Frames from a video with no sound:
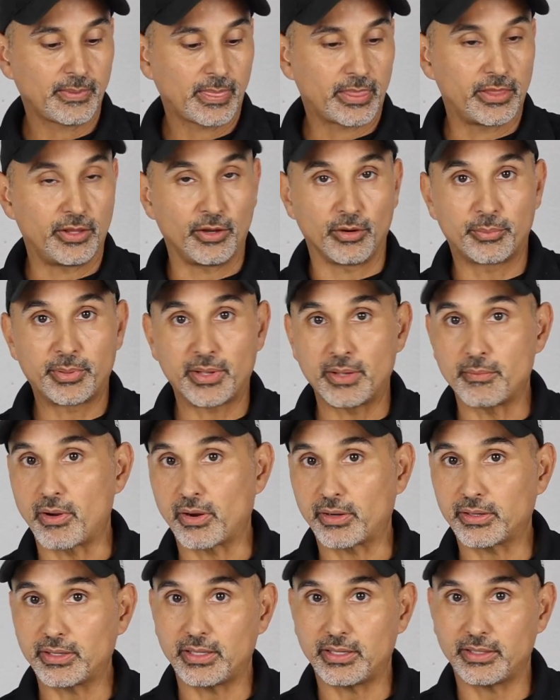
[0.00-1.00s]
European
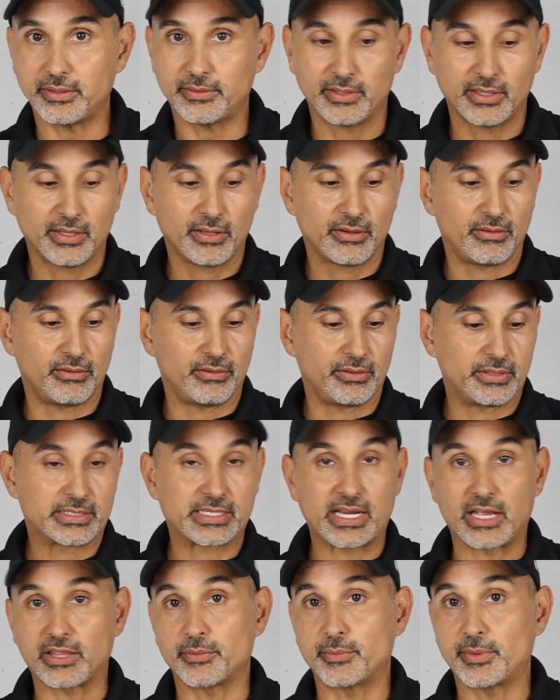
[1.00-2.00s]
market or the
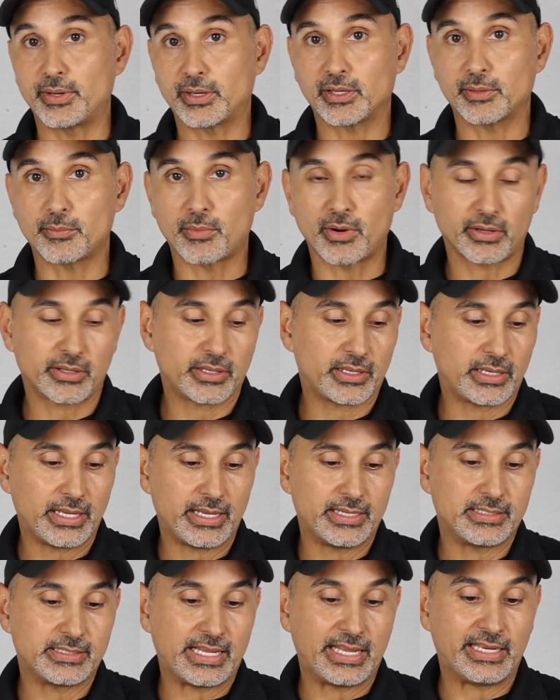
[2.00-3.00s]
South American market
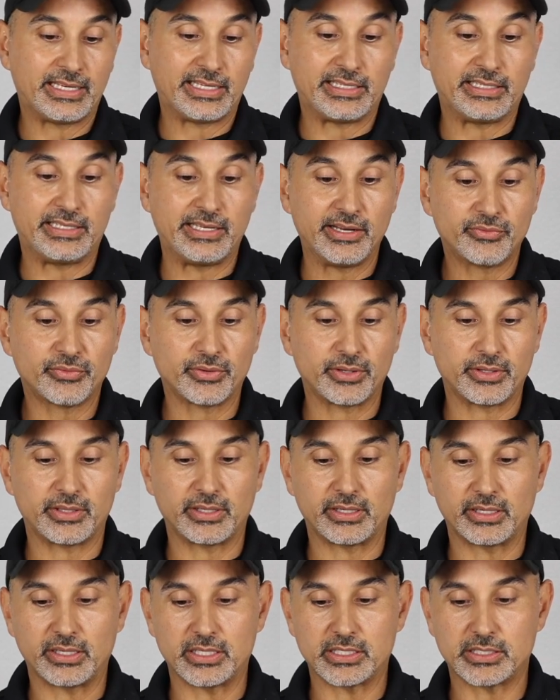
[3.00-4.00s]
is any different
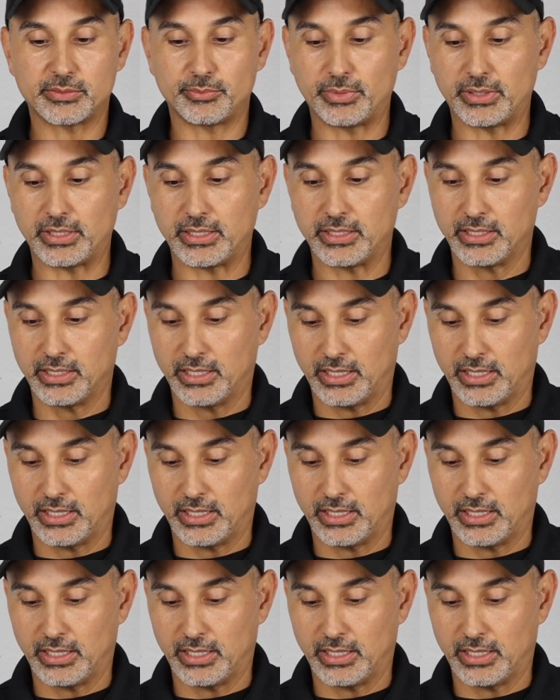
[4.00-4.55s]
than us, but